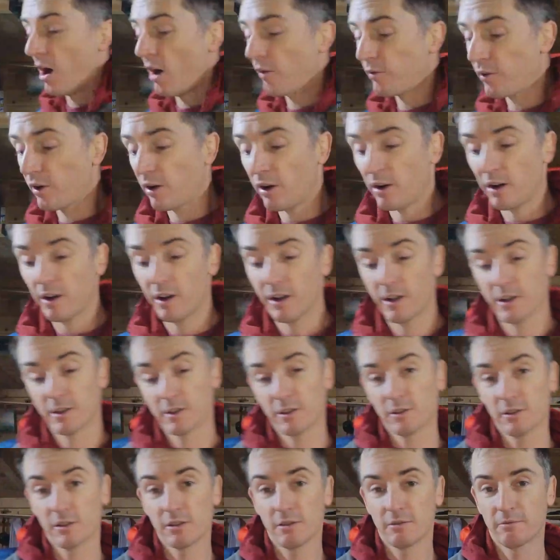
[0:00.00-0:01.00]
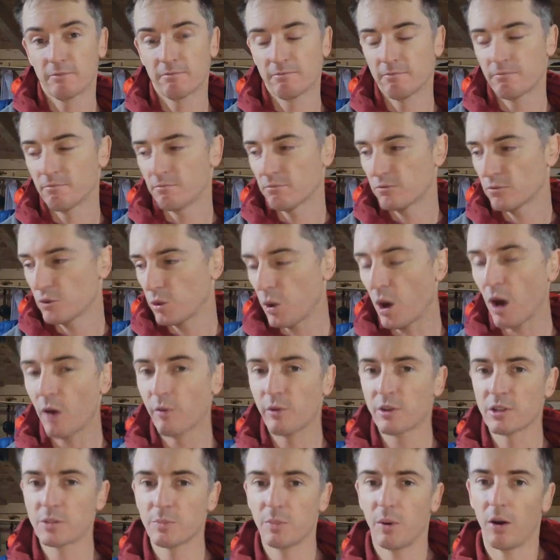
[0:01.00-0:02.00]
I've got a
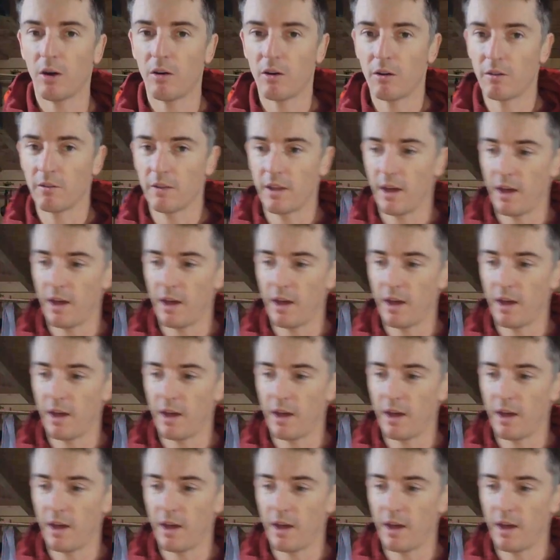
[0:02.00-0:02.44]
12-inch bar on